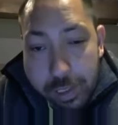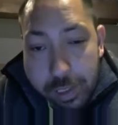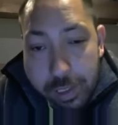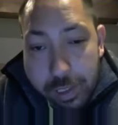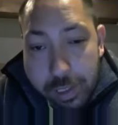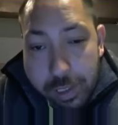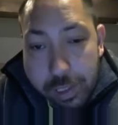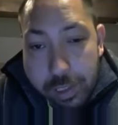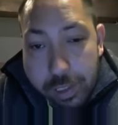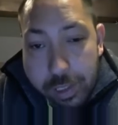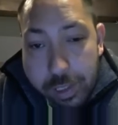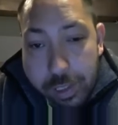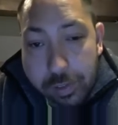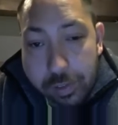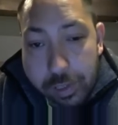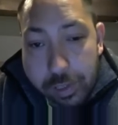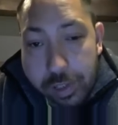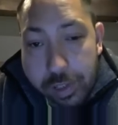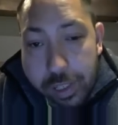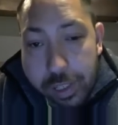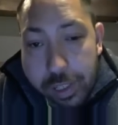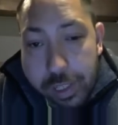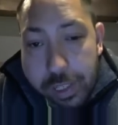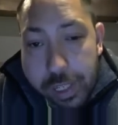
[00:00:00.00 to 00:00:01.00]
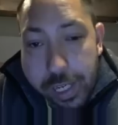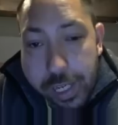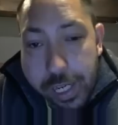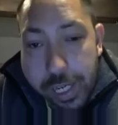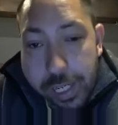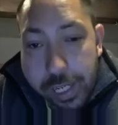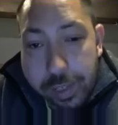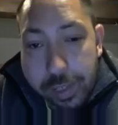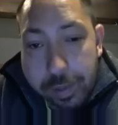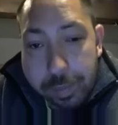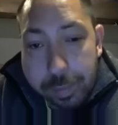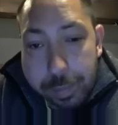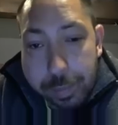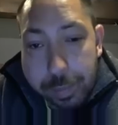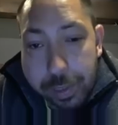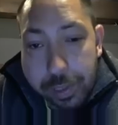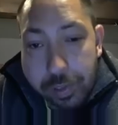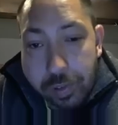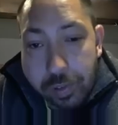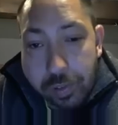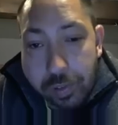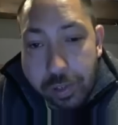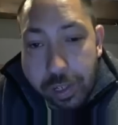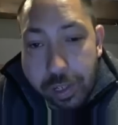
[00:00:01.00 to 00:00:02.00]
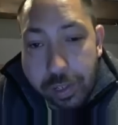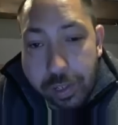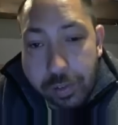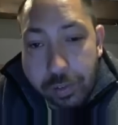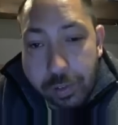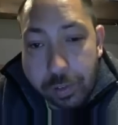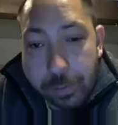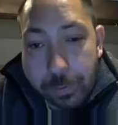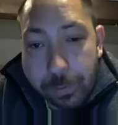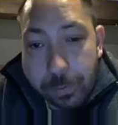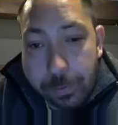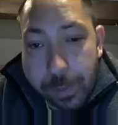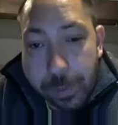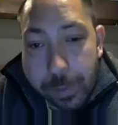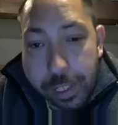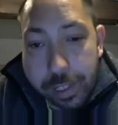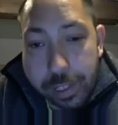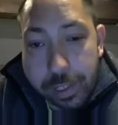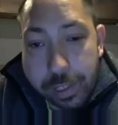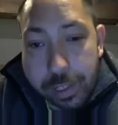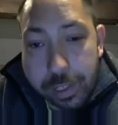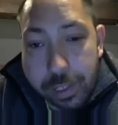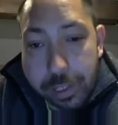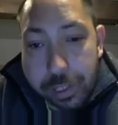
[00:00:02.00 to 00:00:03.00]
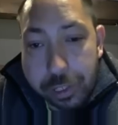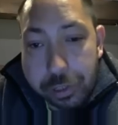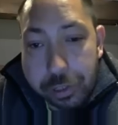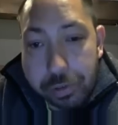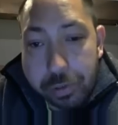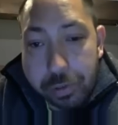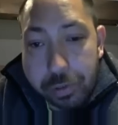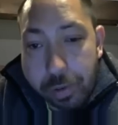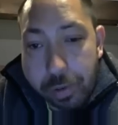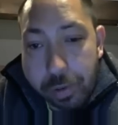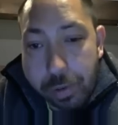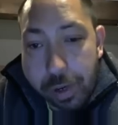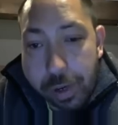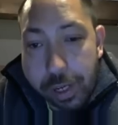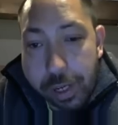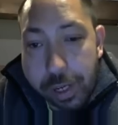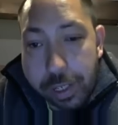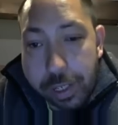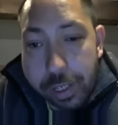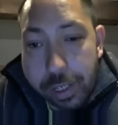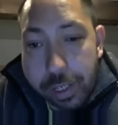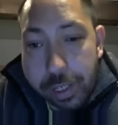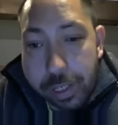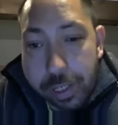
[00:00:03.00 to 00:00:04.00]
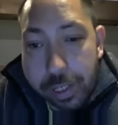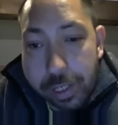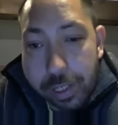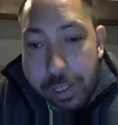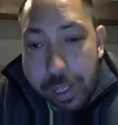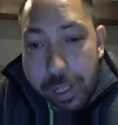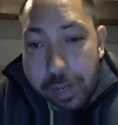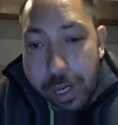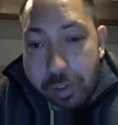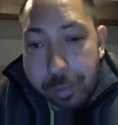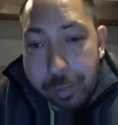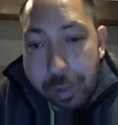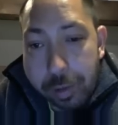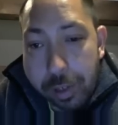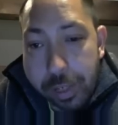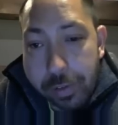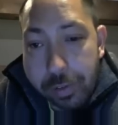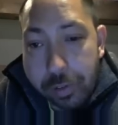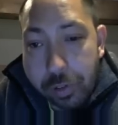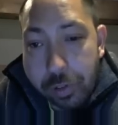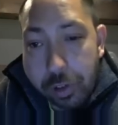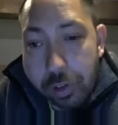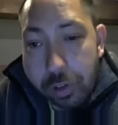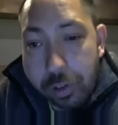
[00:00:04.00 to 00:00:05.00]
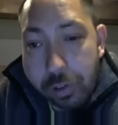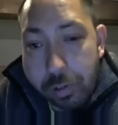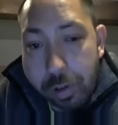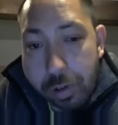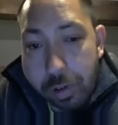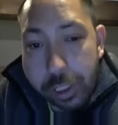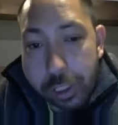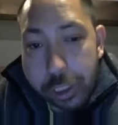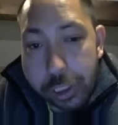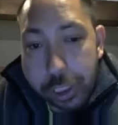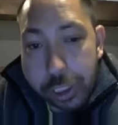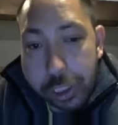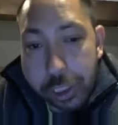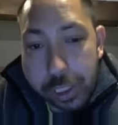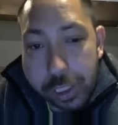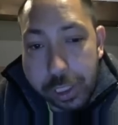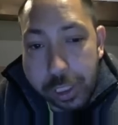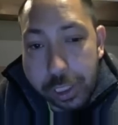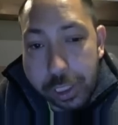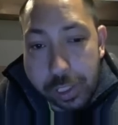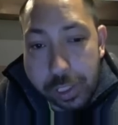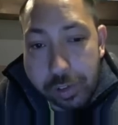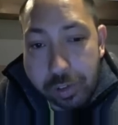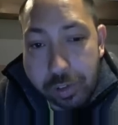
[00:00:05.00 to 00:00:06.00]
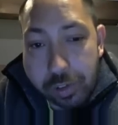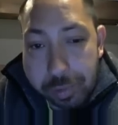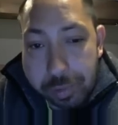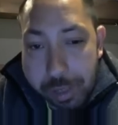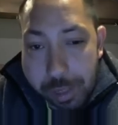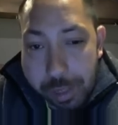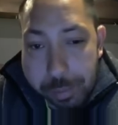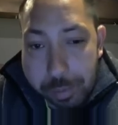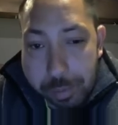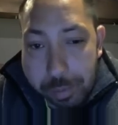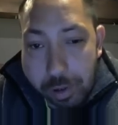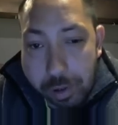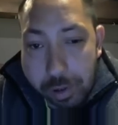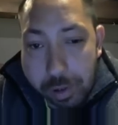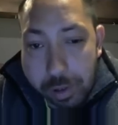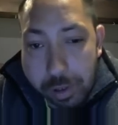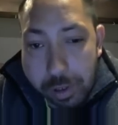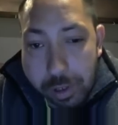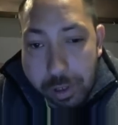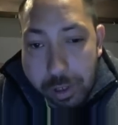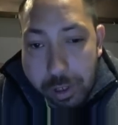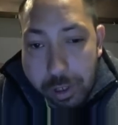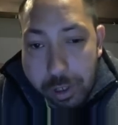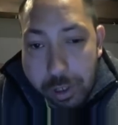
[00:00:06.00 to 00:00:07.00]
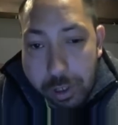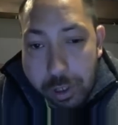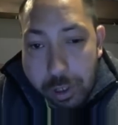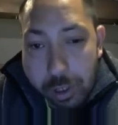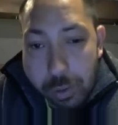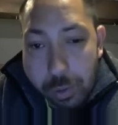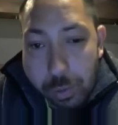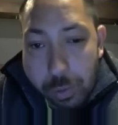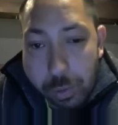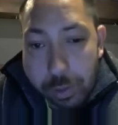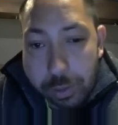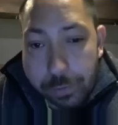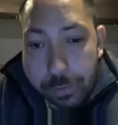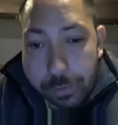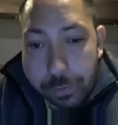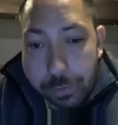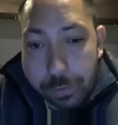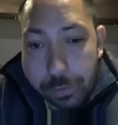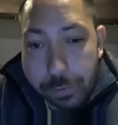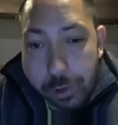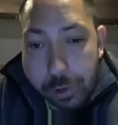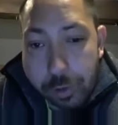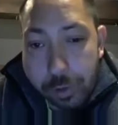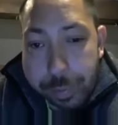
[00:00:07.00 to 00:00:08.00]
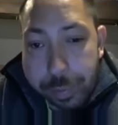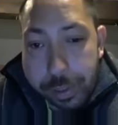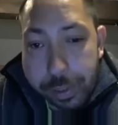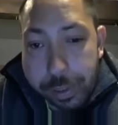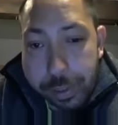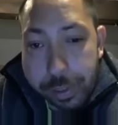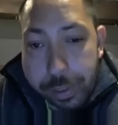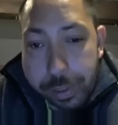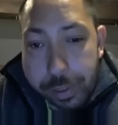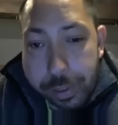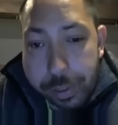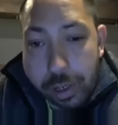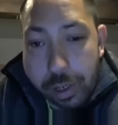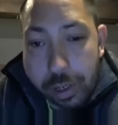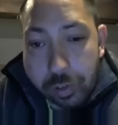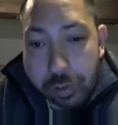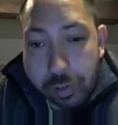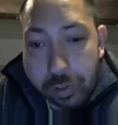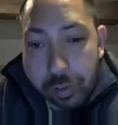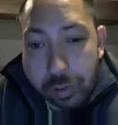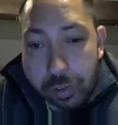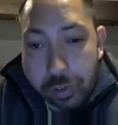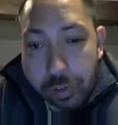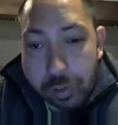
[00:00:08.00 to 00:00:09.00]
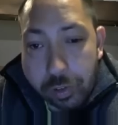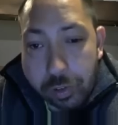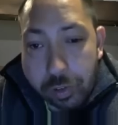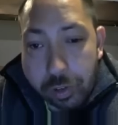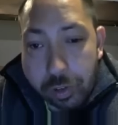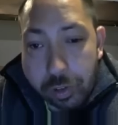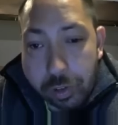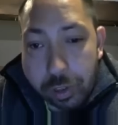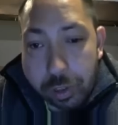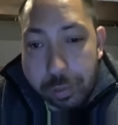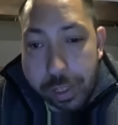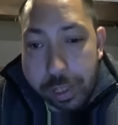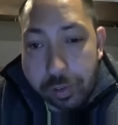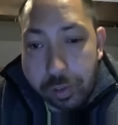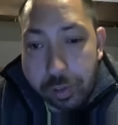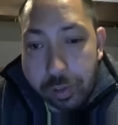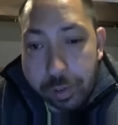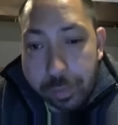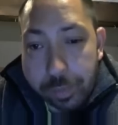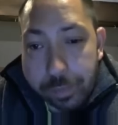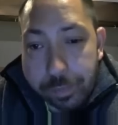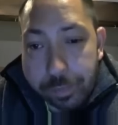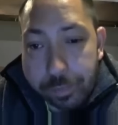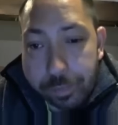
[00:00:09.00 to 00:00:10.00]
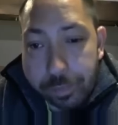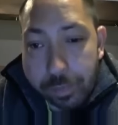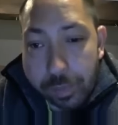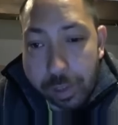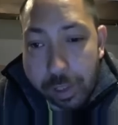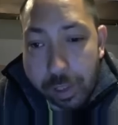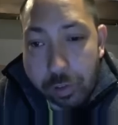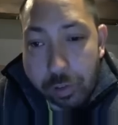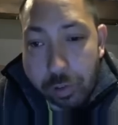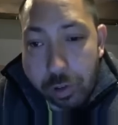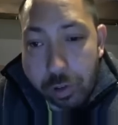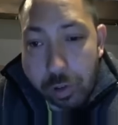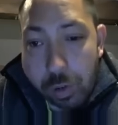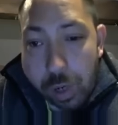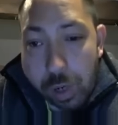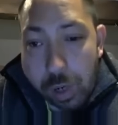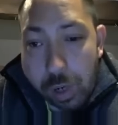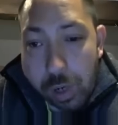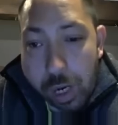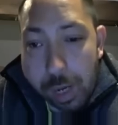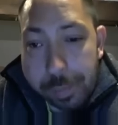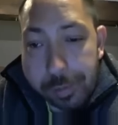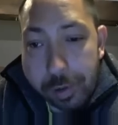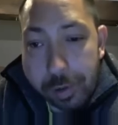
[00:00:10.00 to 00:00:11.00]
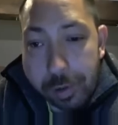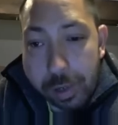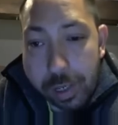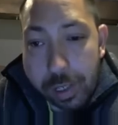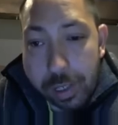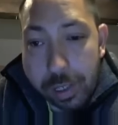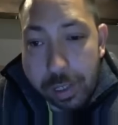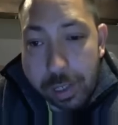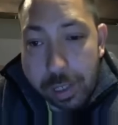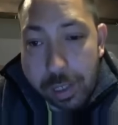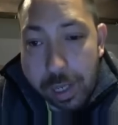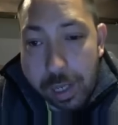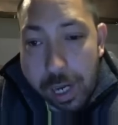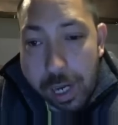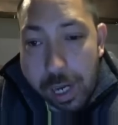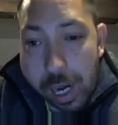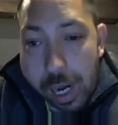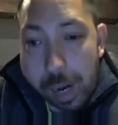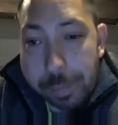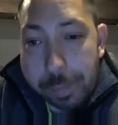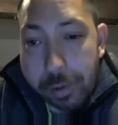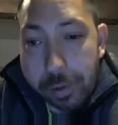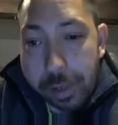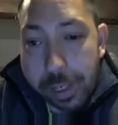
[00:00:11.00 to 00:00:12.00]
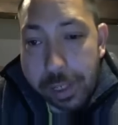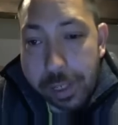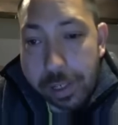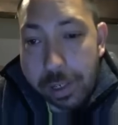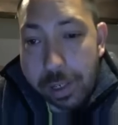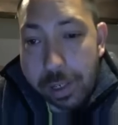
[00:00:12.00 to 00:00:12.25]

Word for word: He said he had been sent to fight in Ukraine last summer and returned to Russia in September, when the first peace talks took place. His crew opera, operated